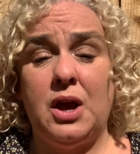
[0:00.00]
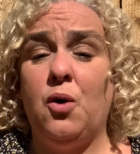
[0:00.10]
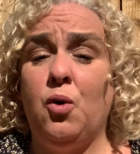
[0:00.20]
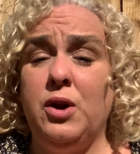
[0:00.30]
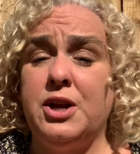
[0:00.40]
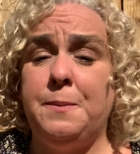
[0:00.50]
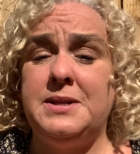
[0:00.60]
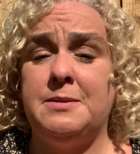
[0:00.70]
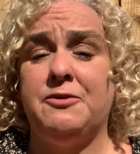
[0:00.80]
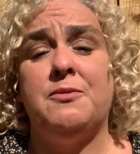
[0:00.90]
or it could be
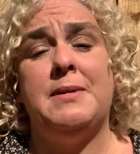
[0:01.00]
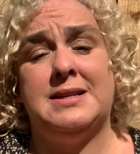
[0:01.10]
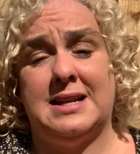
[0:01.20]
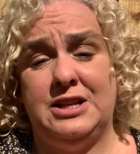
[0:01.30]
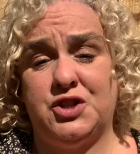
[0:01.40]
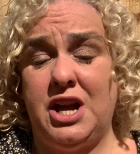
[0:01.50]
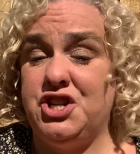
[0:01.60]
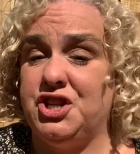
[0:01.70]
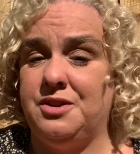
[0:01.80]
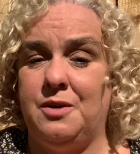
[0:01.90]
something from medical education.